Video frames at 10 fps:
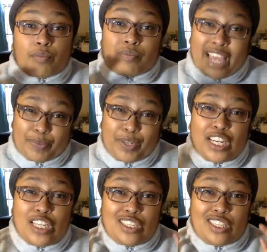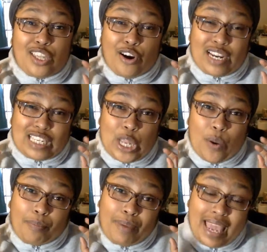That's because there is no
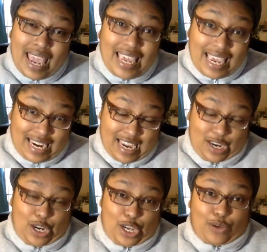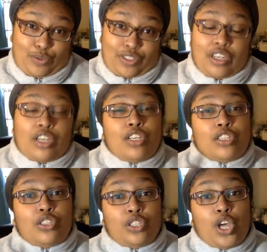opinion in news.
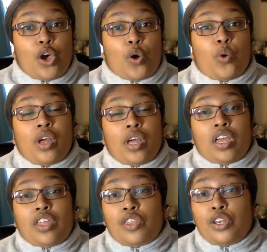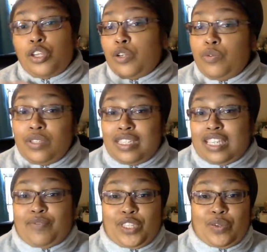So the news
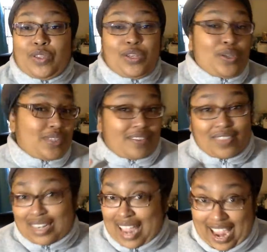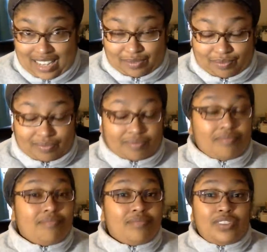gives you the news of the day.
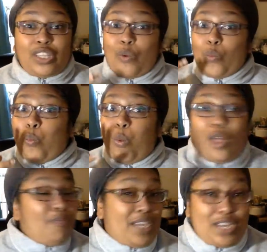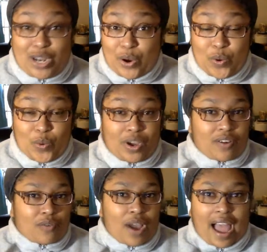There will be no
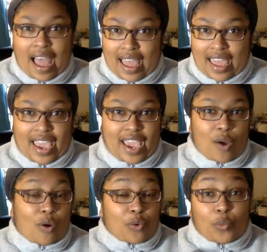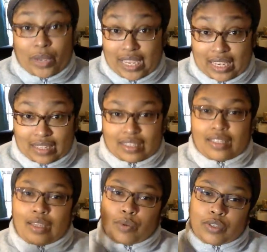I or we.
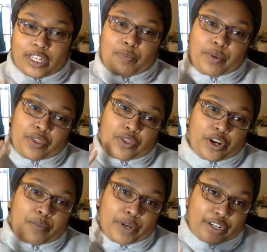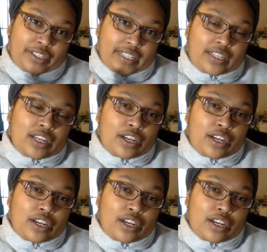There will just be third person.